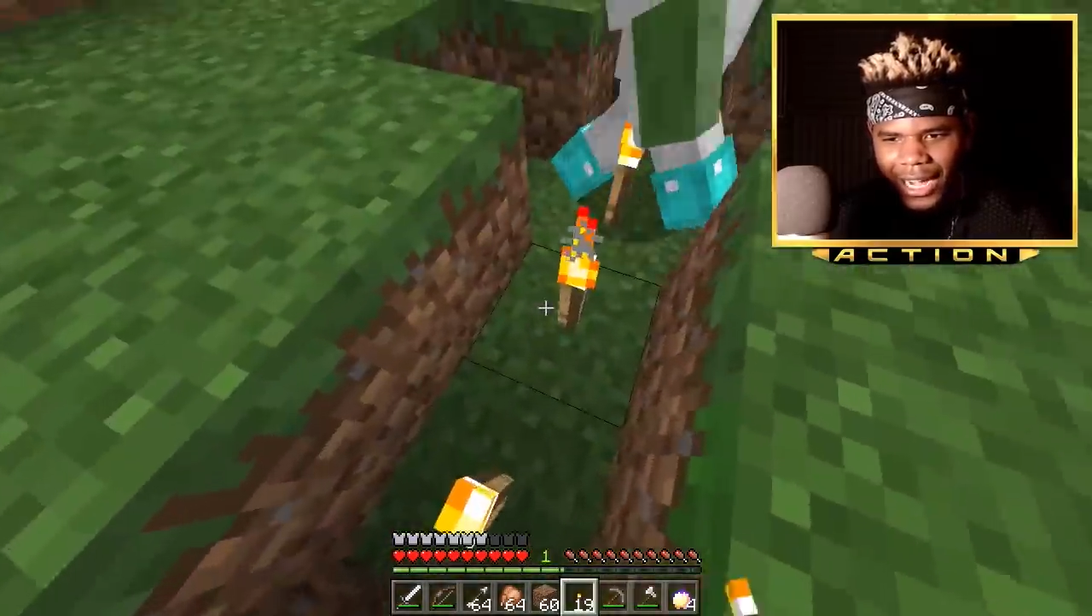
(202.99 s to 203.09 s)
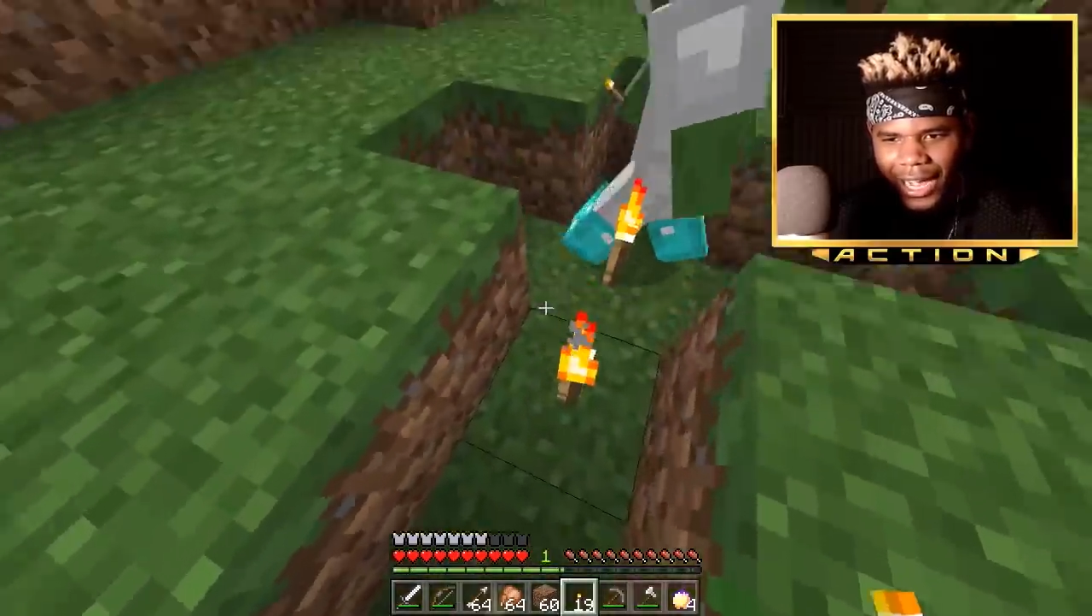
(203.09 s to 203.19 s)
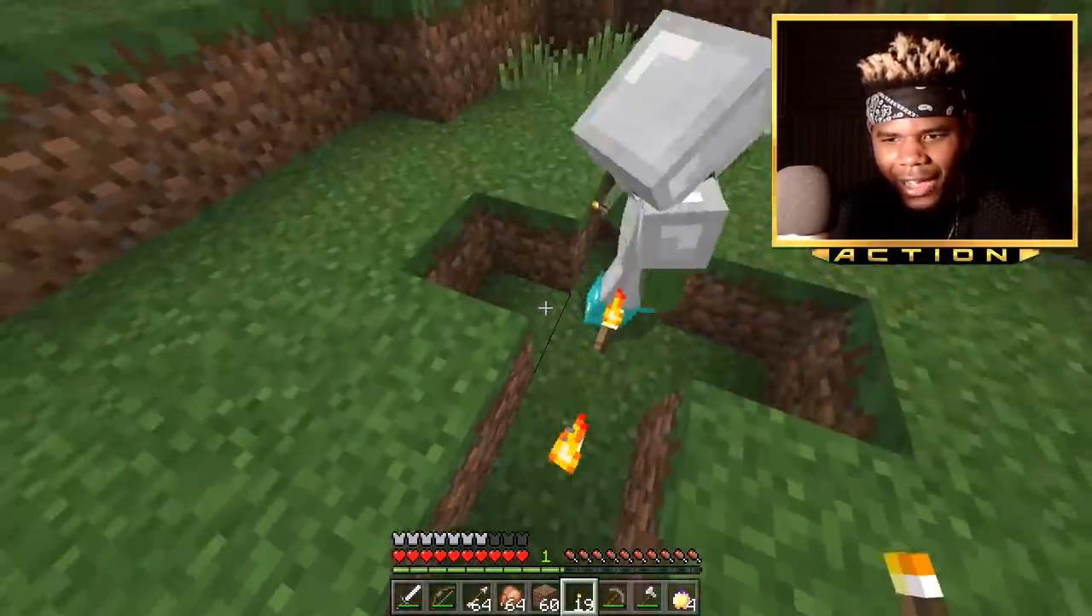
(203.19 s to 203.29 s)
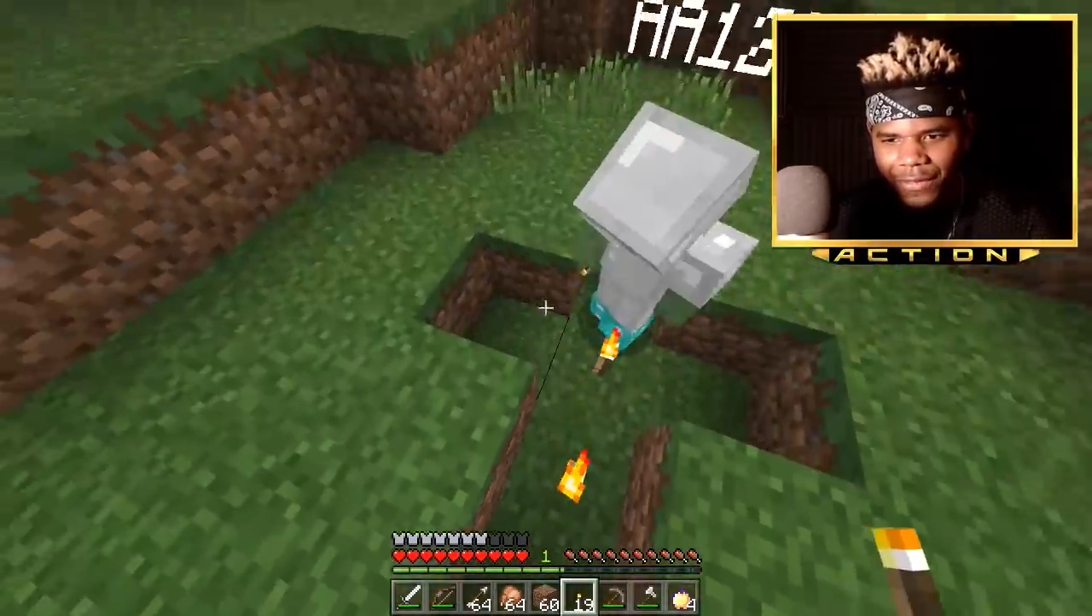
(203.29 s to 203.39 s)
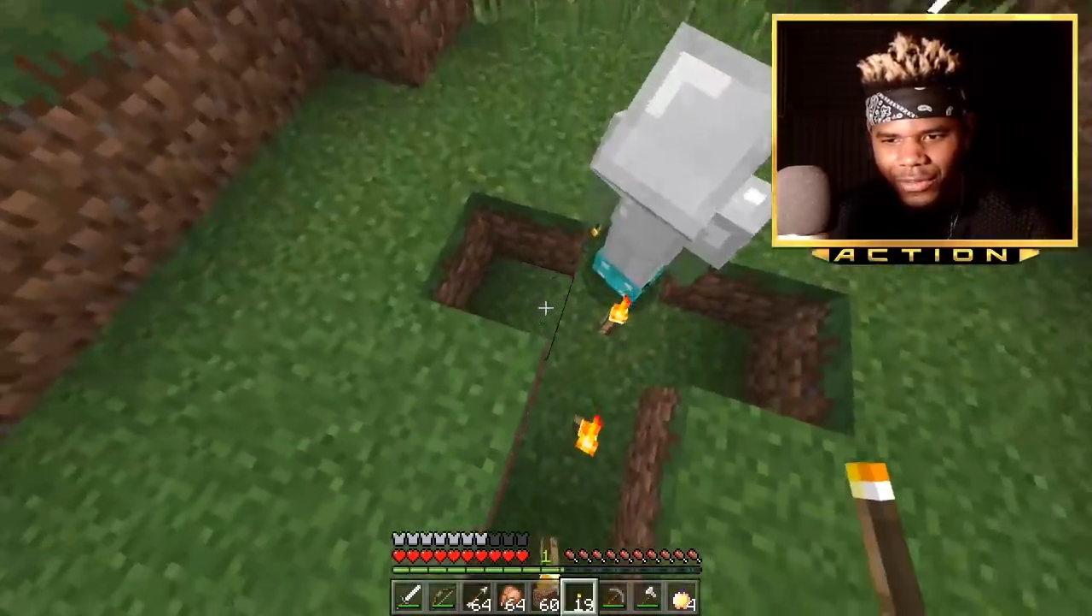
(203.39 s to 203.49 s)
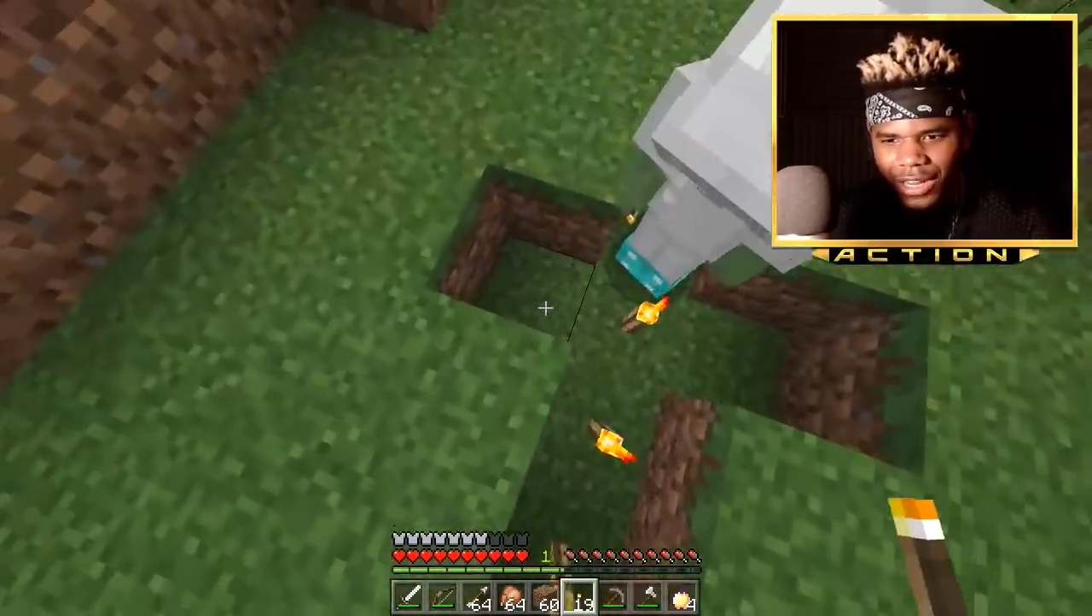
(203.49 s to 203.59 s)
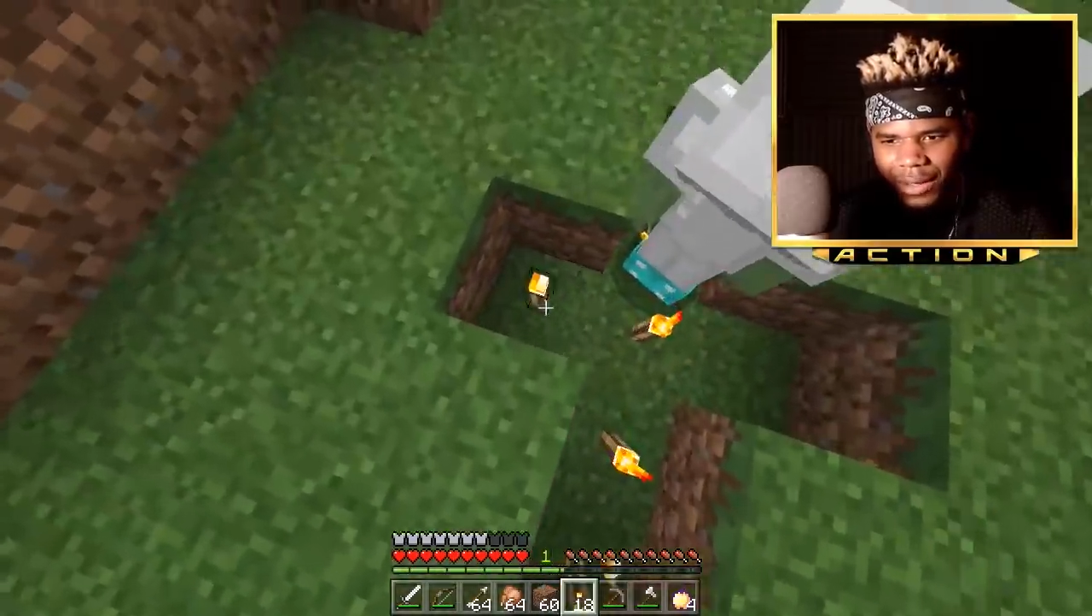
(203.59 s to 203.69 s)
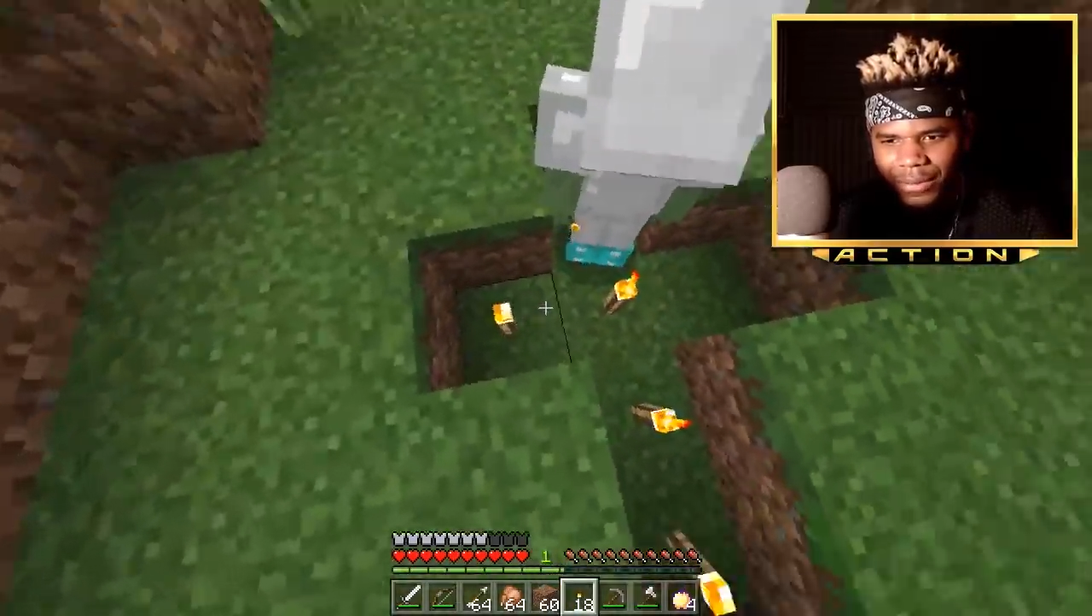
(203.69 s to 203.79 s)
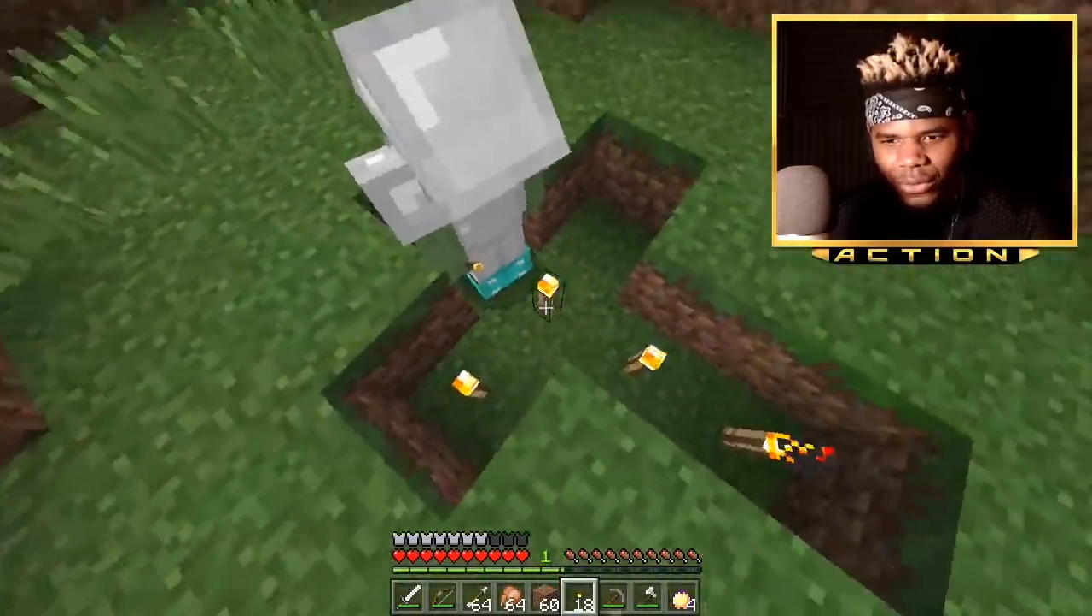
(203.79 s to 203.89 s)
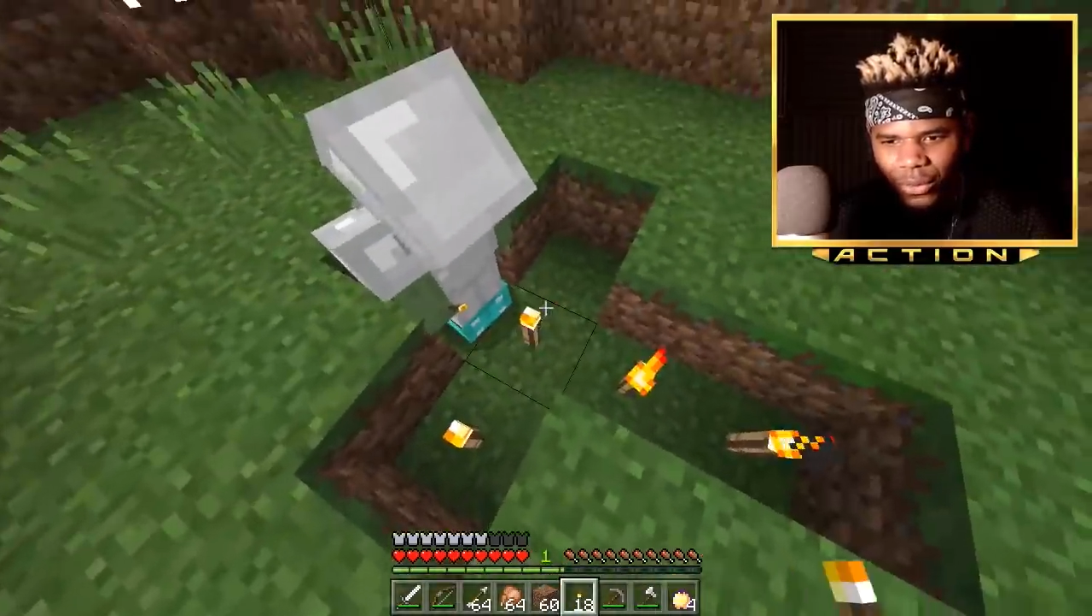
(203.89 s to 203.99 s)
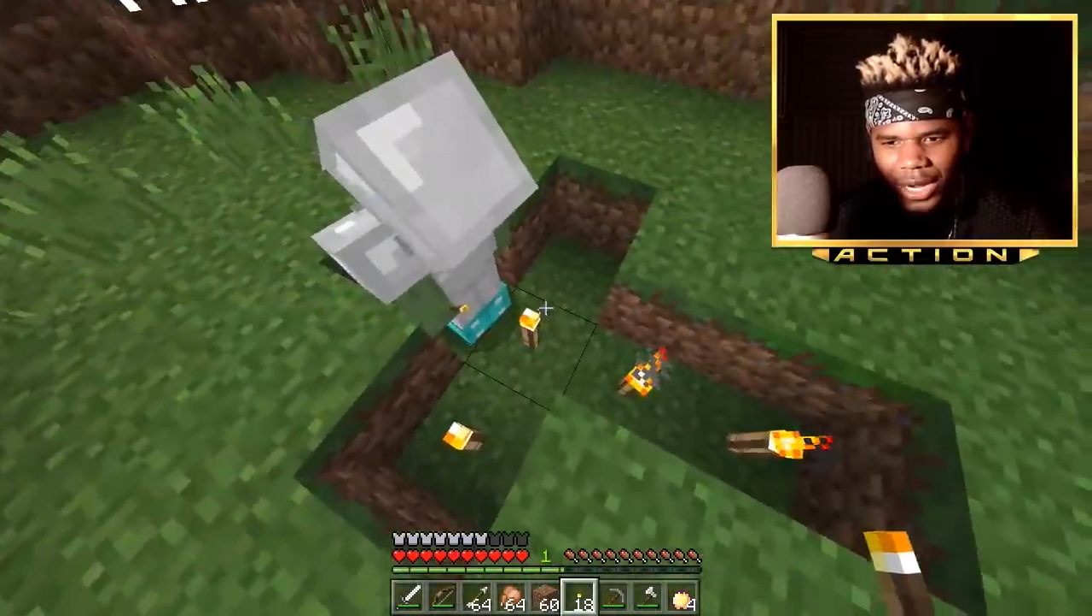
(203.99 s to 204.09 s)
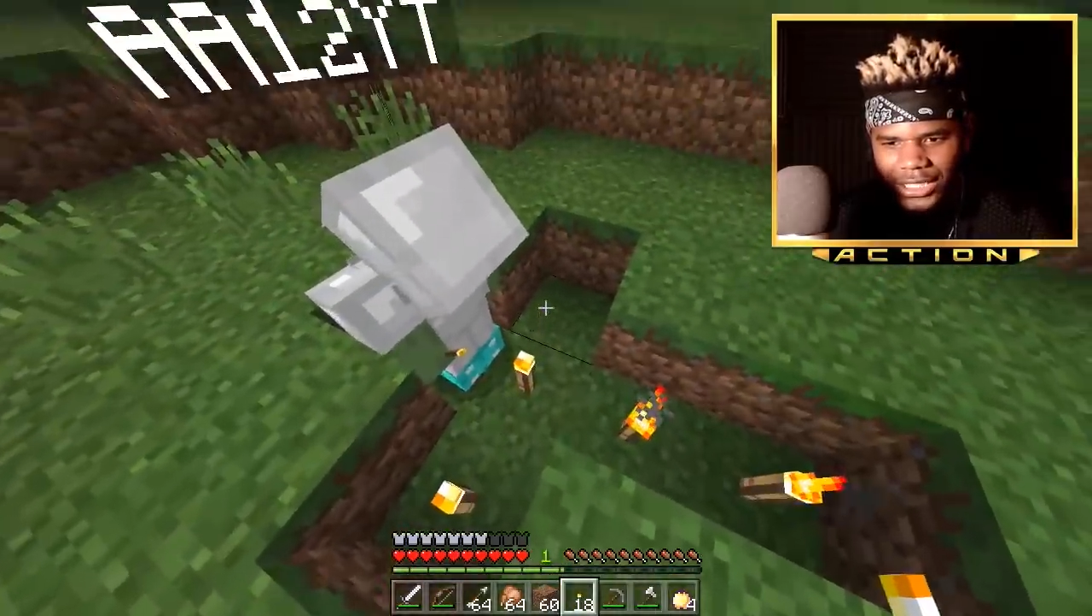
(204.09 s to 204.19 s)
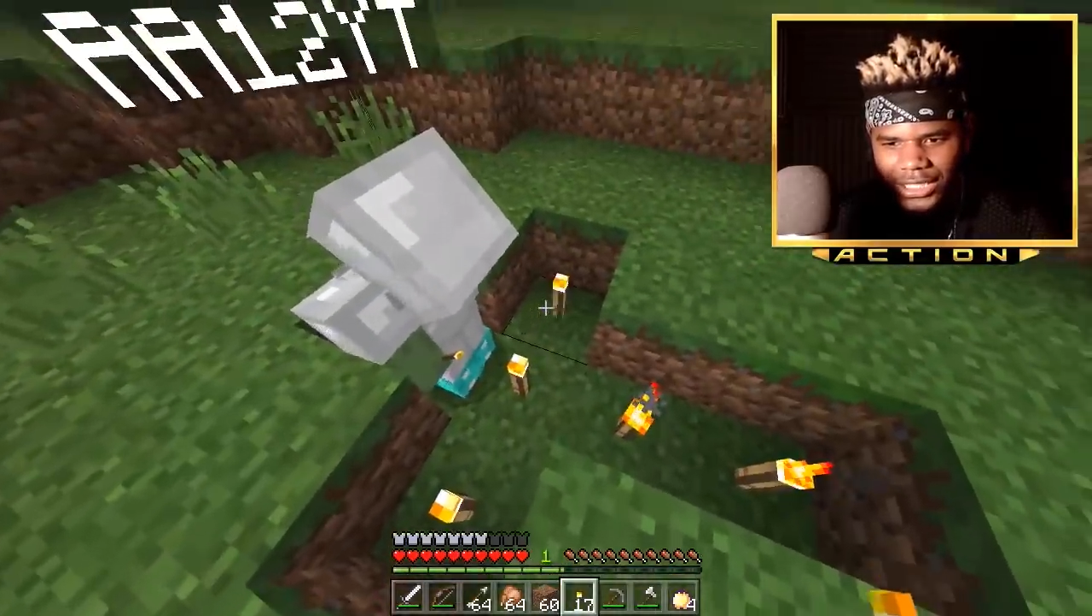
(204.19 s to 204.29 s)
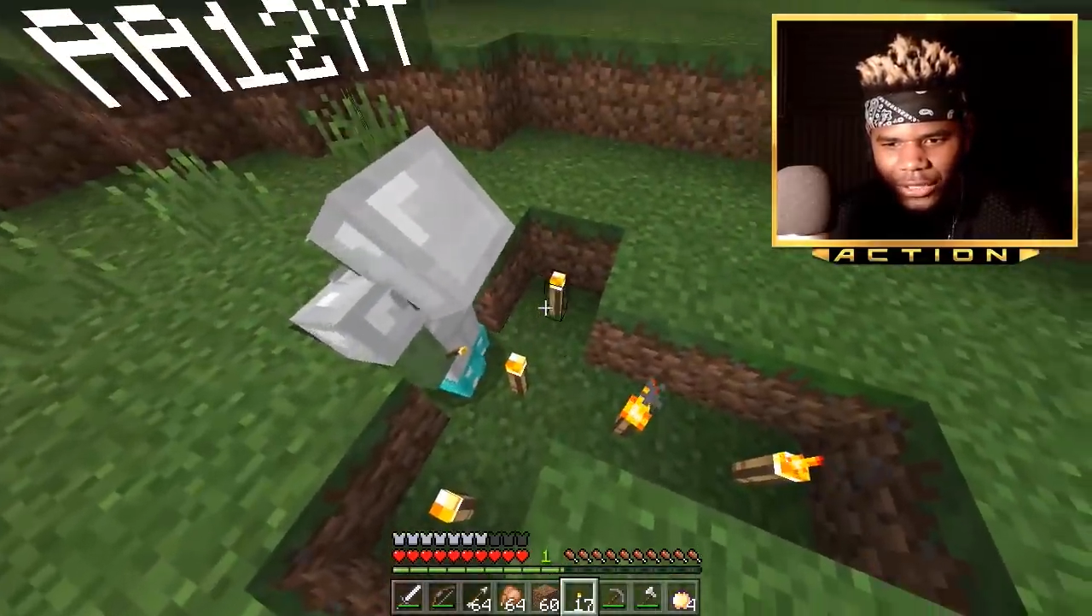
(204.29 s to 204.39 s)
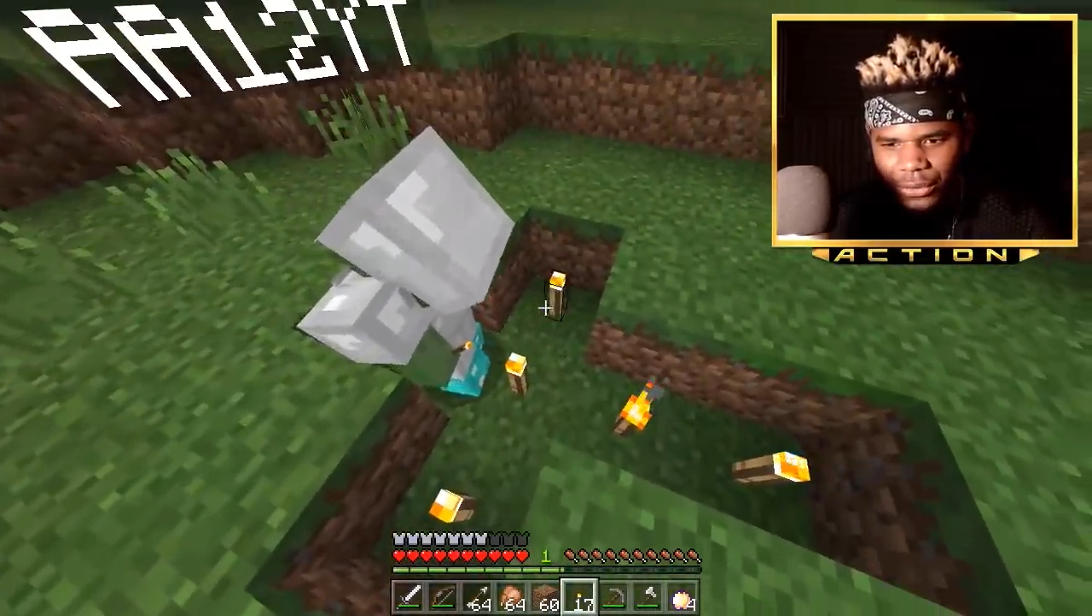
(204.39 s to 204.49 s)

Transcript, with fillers: God, have you not been watching